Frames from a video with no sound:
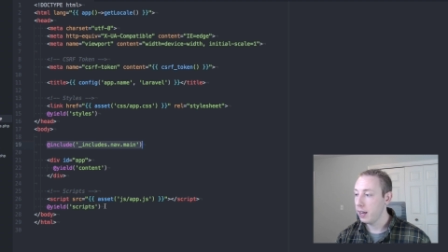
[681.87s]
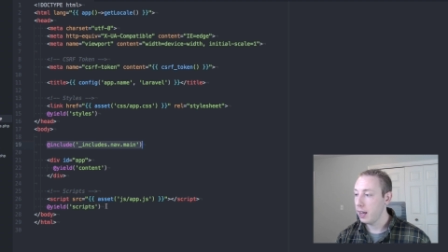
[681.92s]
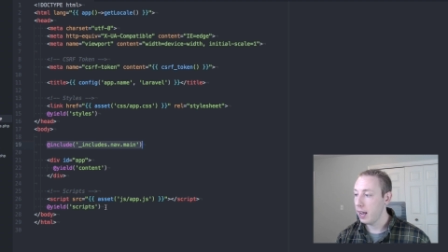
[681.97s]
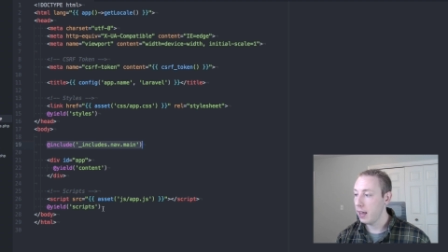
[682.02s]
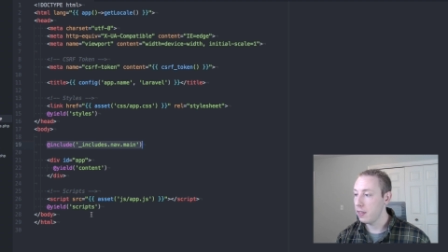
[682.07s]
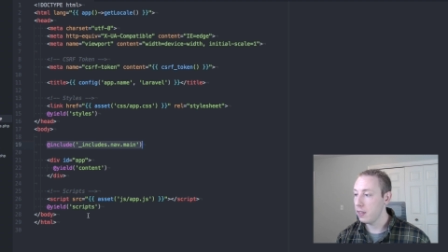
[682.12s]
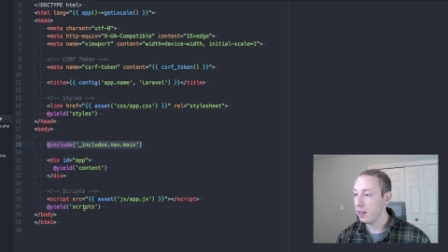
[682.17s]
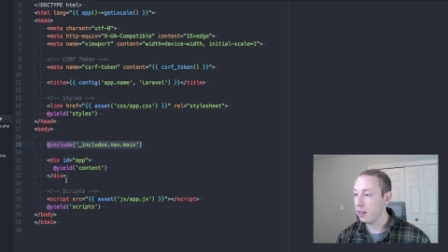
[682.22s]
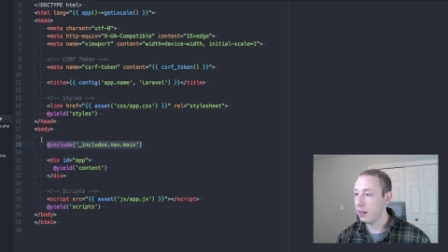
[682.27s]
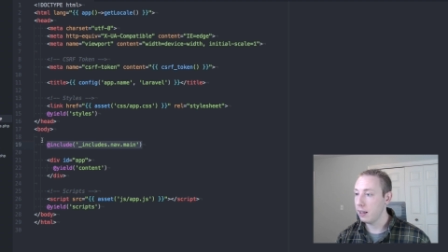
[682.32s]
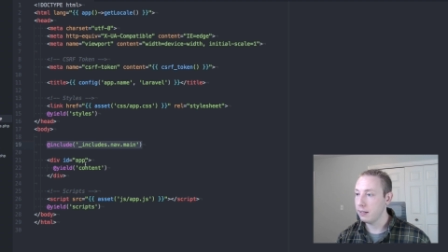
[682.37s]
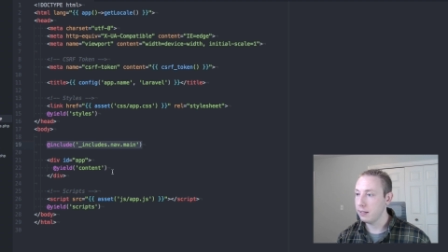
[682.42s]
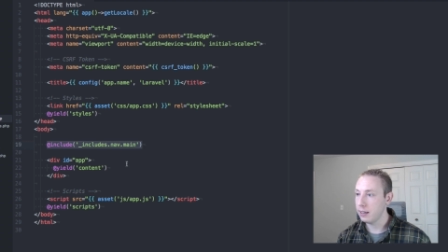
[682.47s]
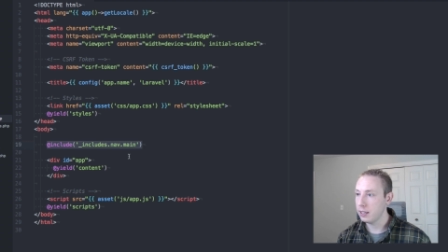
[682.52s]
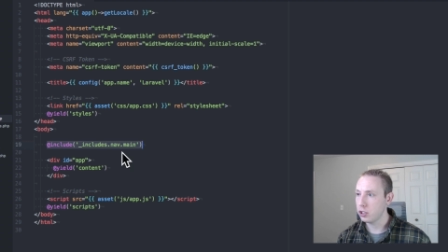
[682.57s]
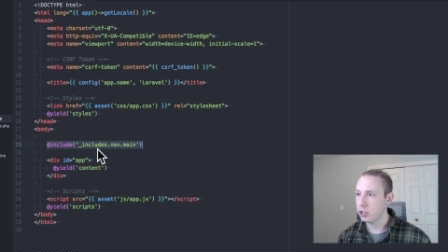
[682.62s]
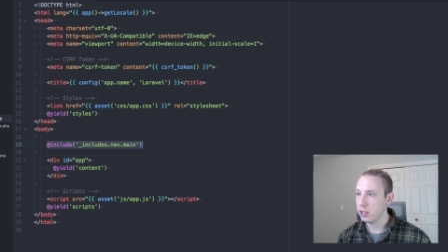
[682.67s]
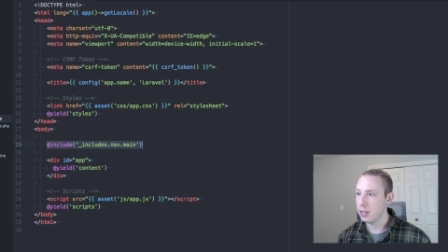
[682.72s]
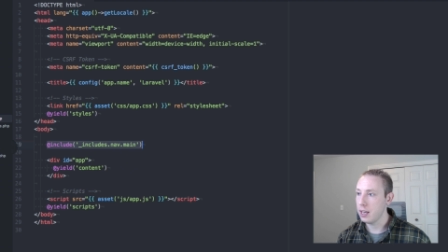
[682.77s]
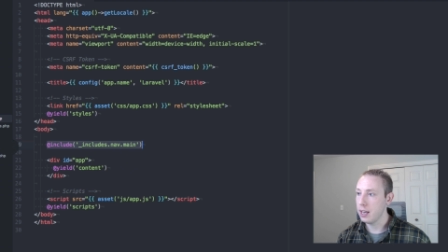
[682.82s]
And then that's
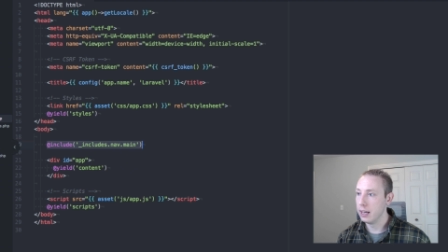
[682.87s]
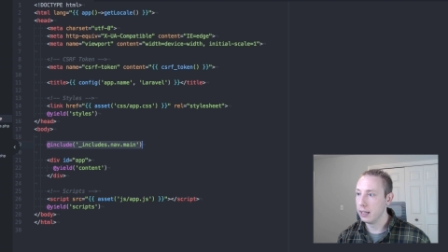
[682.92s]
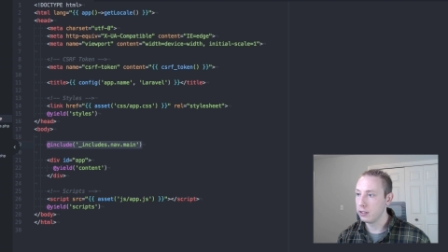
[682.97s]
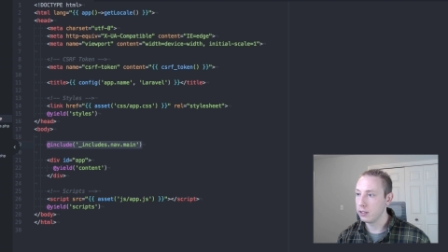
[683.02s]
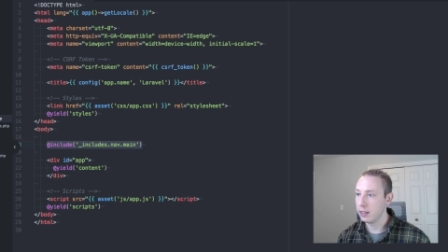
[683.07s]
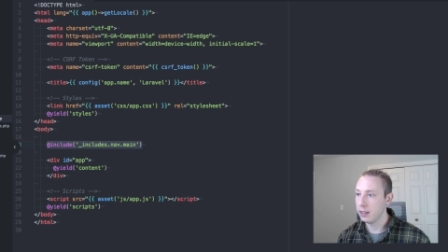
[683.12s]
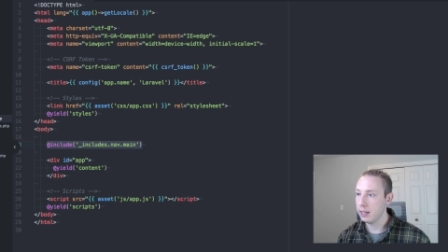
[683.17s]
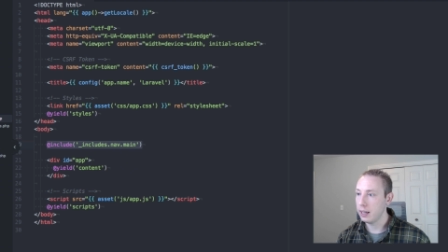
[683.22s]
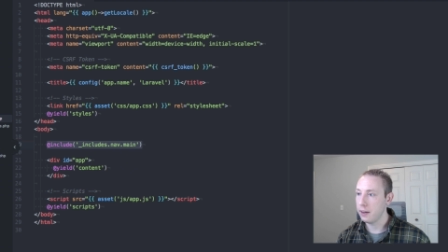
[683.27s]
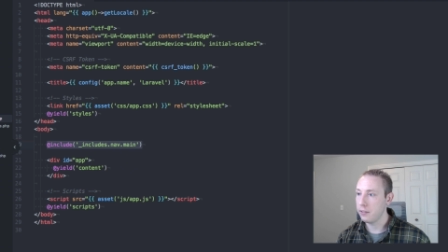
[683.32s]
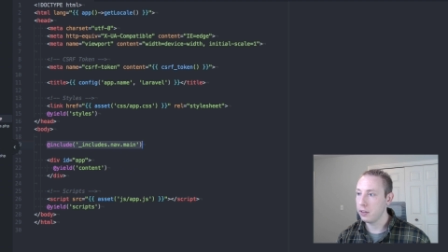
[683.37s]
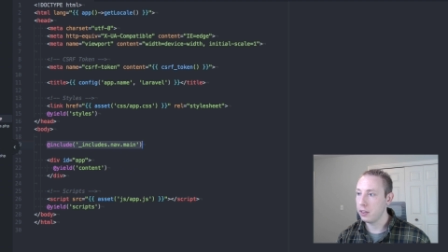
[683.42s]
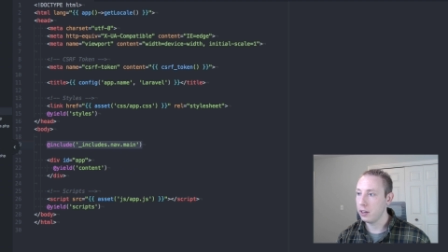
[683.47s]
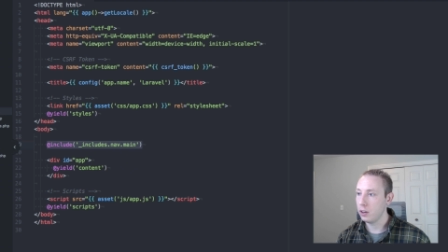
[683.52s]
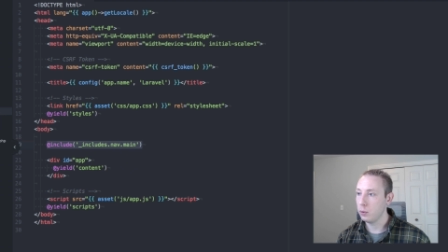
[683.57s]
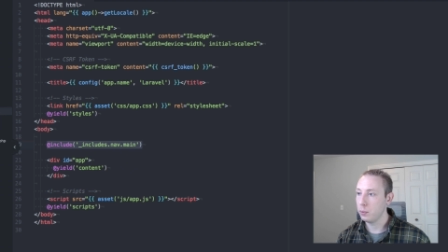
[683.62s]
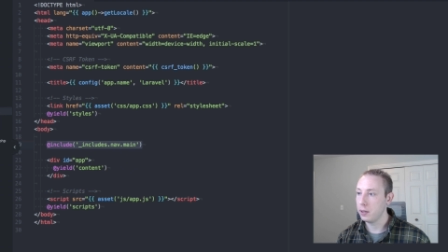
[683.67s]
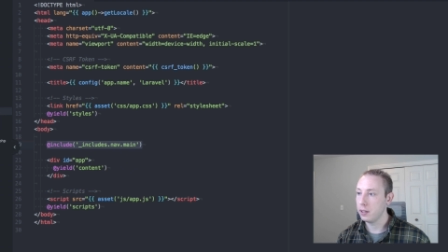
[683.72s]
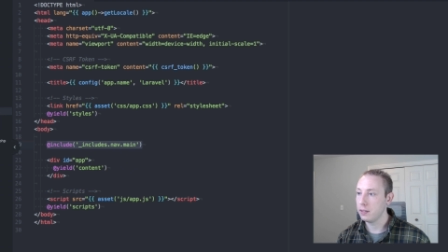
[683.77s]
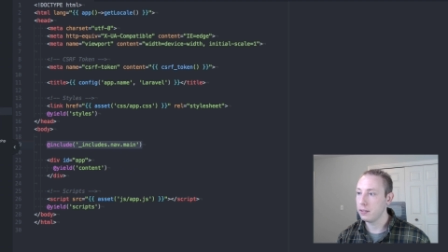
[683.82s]
actually it. I think everything
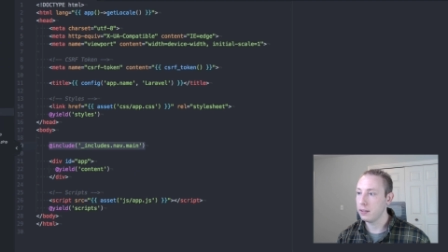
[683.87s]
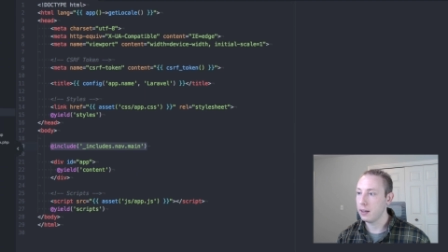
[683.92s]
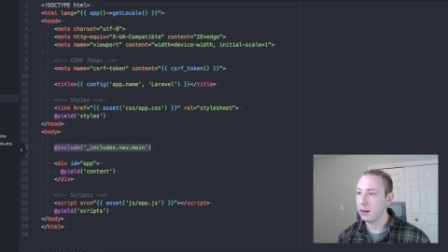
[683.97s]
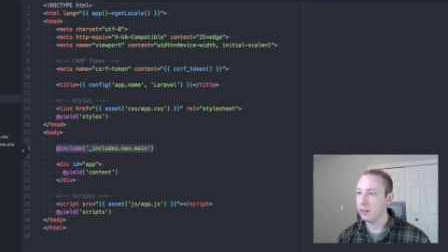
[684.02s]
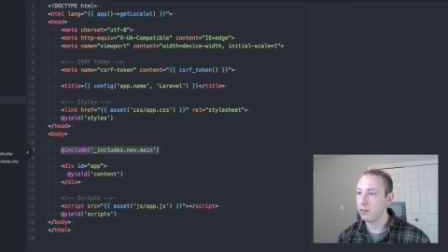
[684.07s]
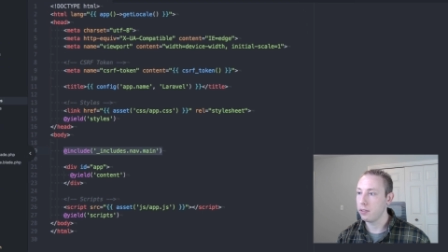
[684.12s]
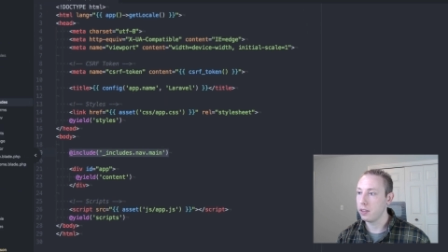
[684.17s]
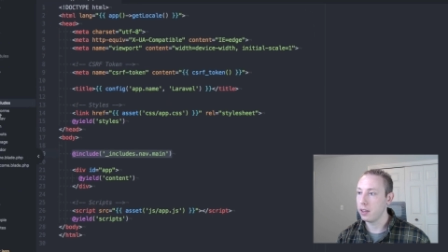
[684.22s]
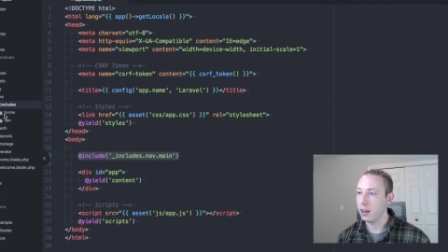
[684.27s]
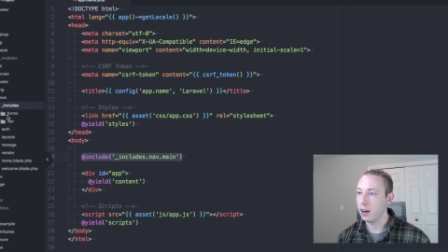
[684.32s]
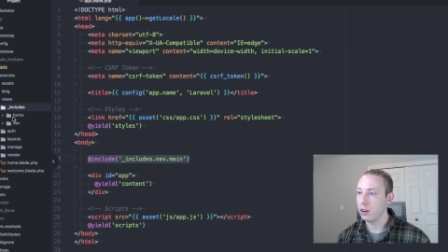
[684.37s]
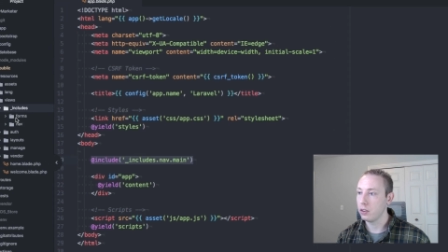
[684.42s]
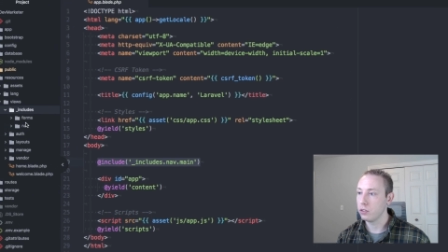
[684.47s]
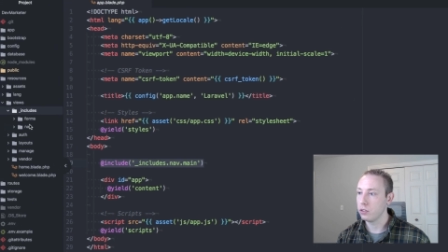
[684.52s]
will be inside of there.